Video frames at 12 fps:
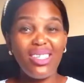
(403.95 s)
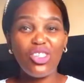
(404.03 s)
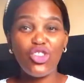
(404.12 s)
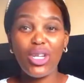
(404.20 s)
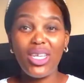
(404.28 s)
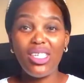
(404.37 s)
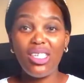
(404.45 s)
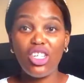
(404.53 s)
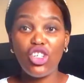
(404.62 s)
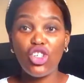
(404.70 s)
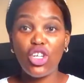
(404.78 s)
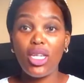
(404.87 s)
three
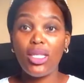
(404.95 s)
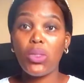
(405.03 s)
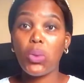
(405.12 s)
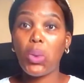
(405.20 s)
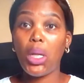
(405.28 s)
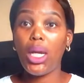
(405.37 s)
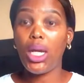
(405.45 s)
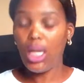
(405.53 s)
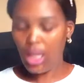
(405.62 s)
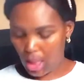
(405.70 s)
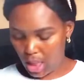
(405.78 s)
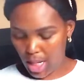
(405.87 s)
t-shirts were
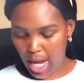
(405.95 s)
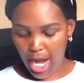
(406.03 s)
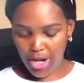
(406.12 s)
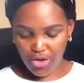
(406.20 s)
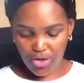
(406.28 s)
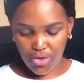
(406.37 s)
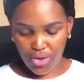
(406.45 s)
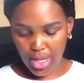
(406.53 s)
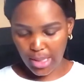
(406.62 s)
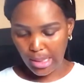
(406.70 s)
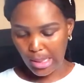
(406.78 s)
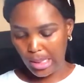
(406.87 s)
100
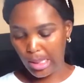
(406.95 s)
rands.